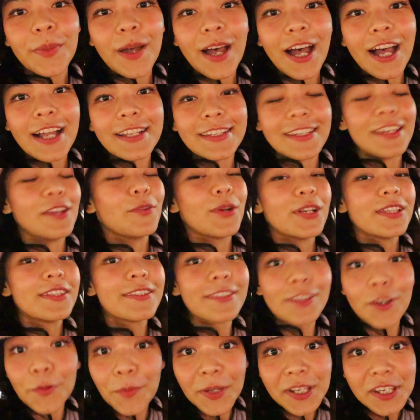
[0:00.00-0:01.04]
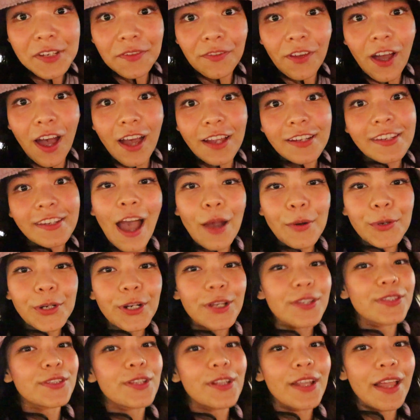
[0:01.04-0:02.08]
But it was so much fun. I
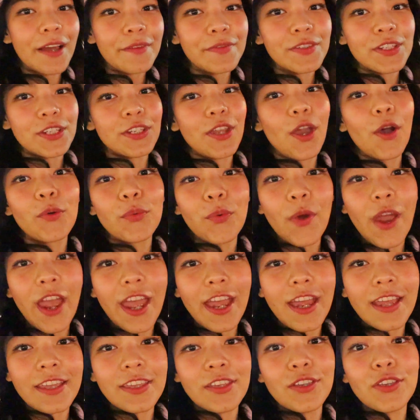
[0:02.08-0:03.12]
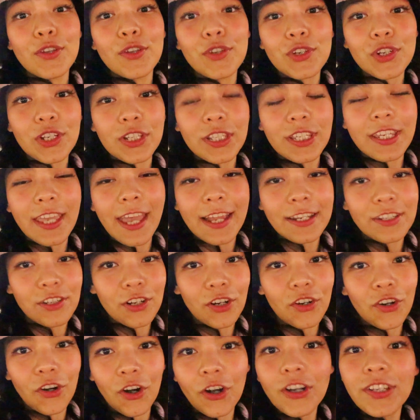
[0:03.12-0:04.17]
would also love to know where usually get
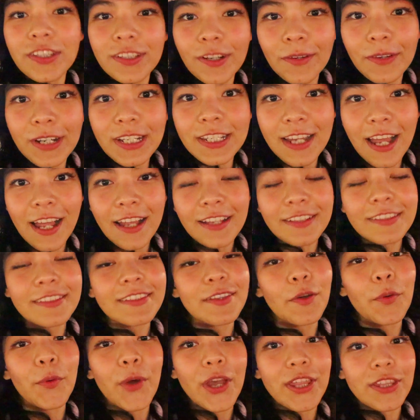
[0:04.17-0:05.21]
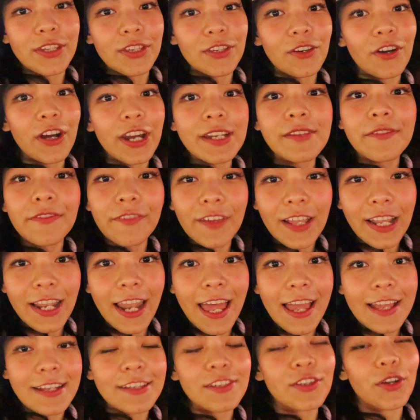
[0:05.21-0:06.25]
your grocery done, whether you're in
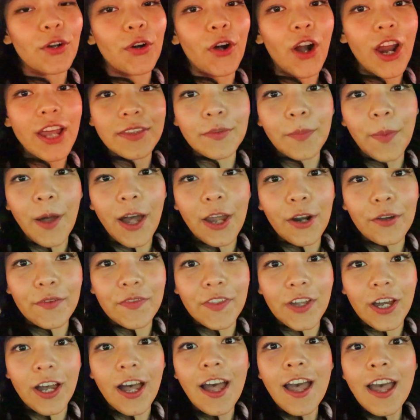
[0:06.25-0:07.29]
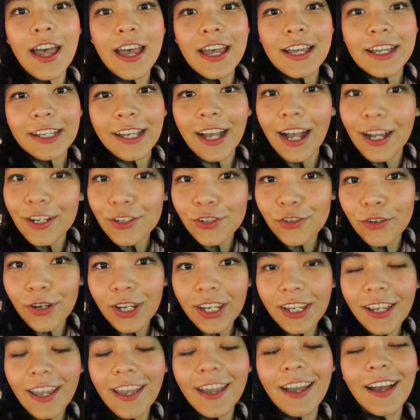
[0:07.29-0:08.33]
Finland or other part of the
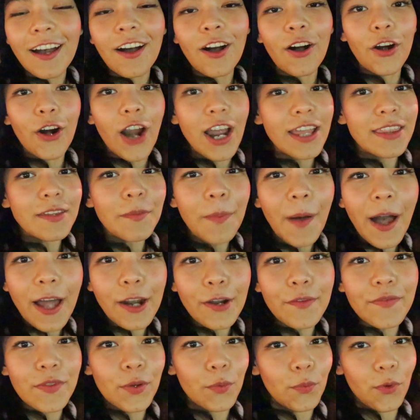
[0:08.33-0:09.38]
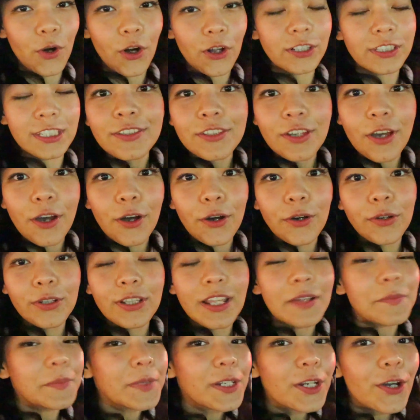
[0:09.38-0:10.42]
country or other part of the world. So
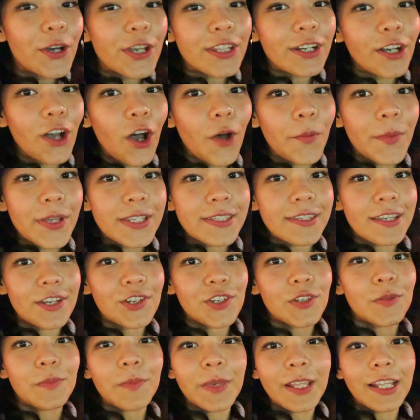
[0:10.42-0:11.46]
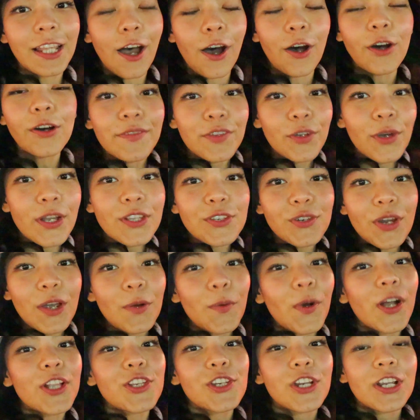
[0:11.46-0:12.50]
let me know in the comment section below. If you
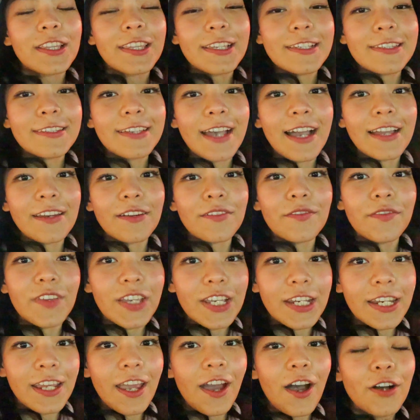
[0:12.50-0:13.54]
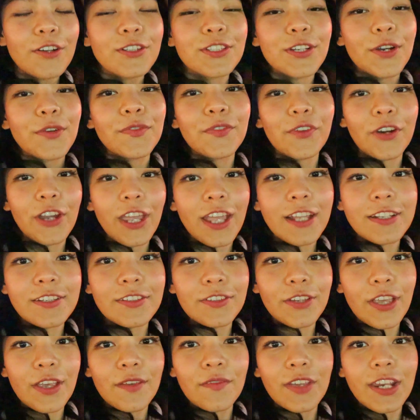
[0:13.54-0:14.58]
enjoy watching this kind of video, don't forget
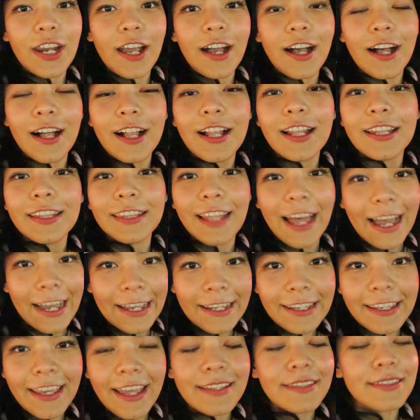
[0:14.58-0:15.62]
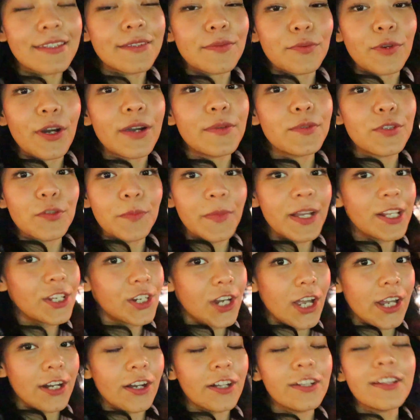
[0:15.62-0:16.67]
to give it a like and subscribe to my
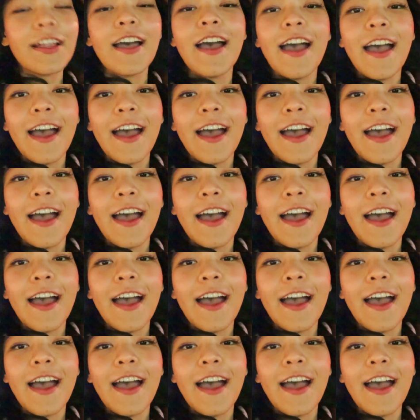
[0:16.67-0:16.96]
channel.